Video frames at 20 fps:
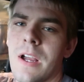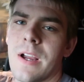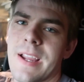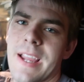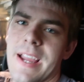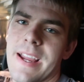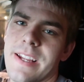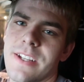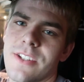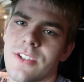
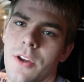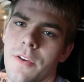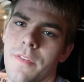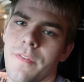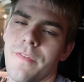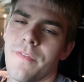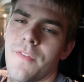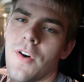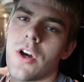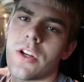Okay, so
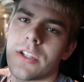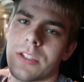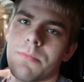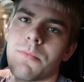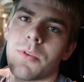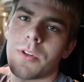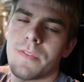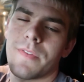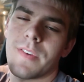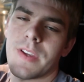
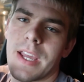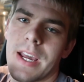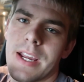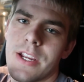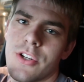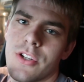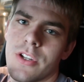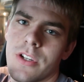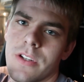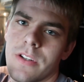first
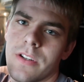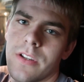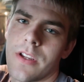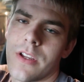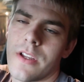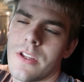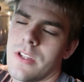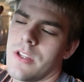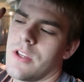modification,